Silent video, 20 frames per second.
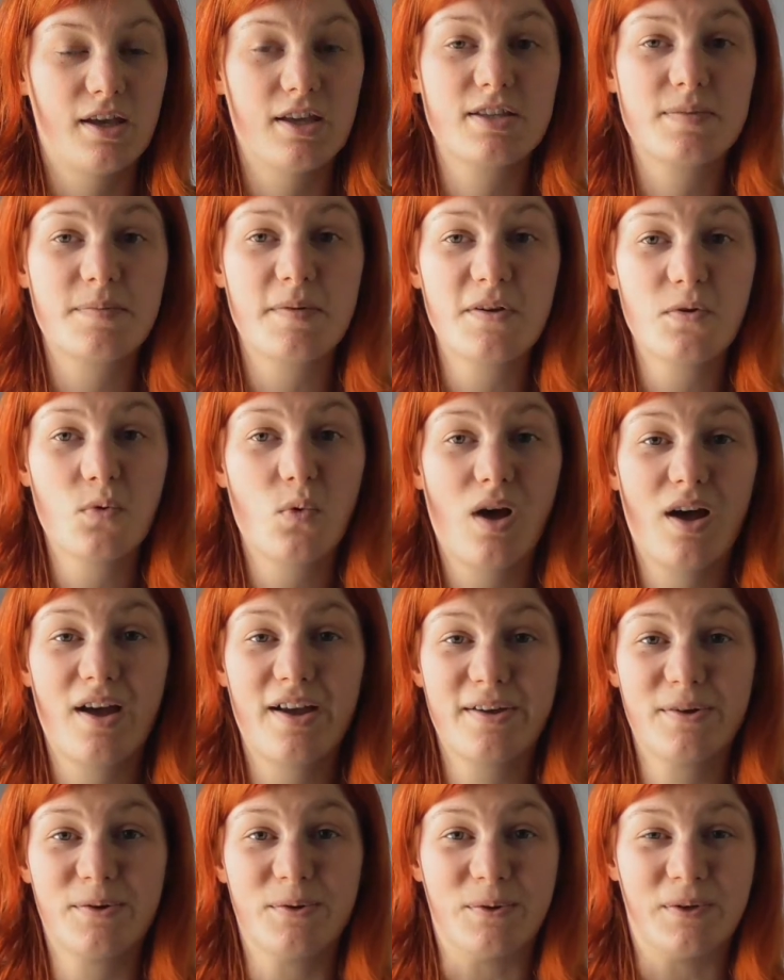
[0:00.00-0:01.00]
It's been a
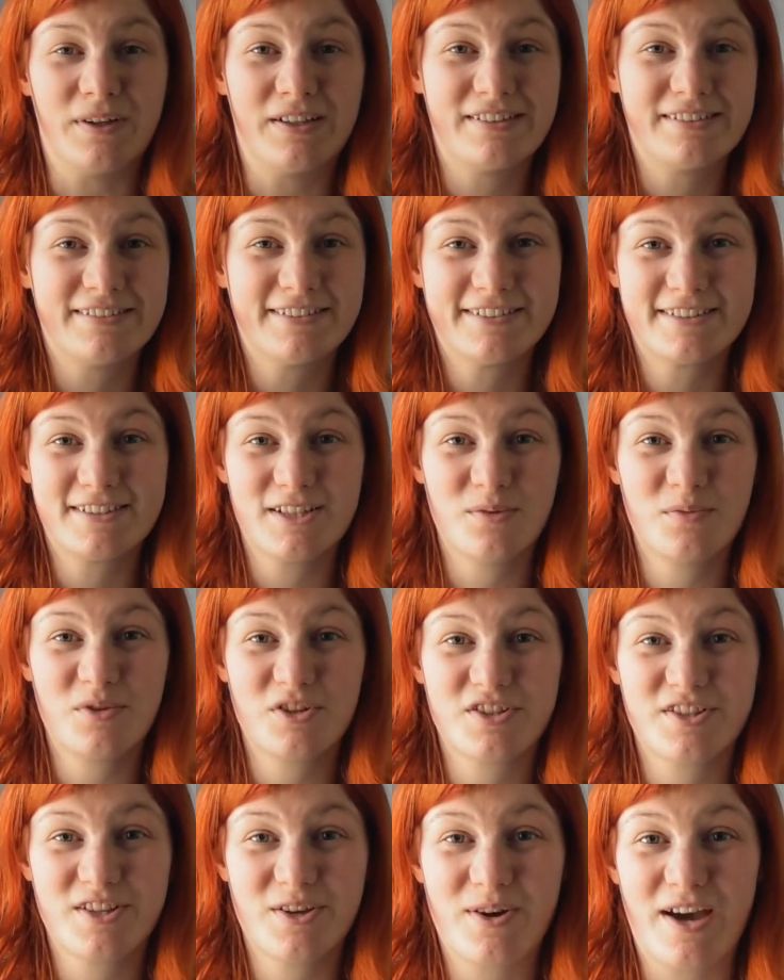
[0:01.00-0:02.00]
while, so
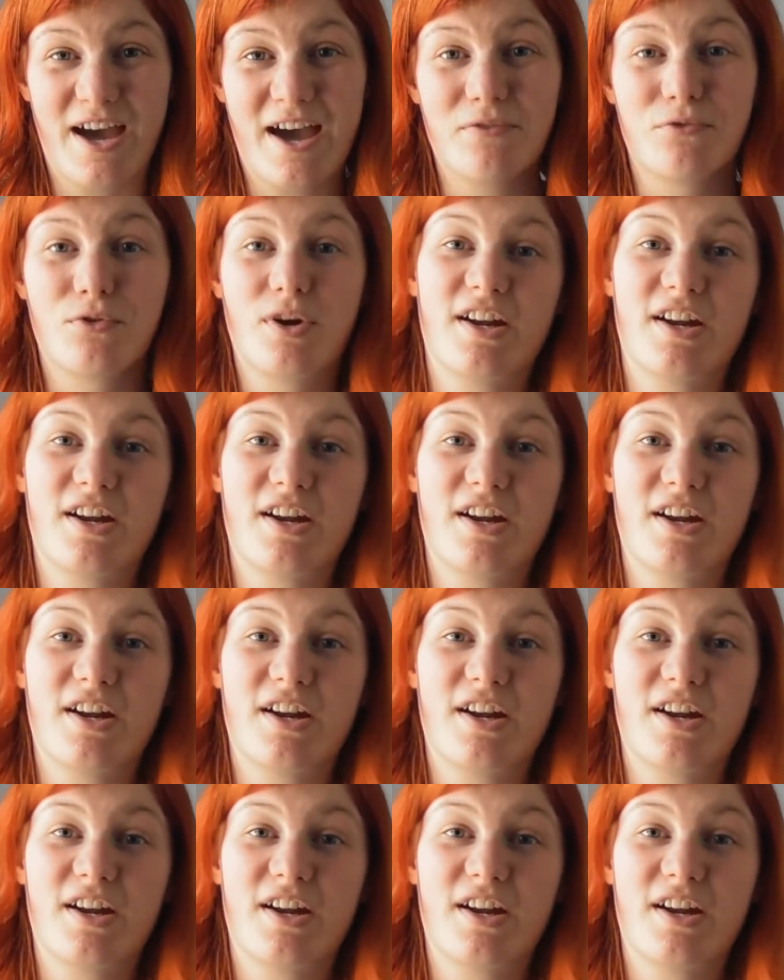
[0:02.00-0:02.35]
much so I have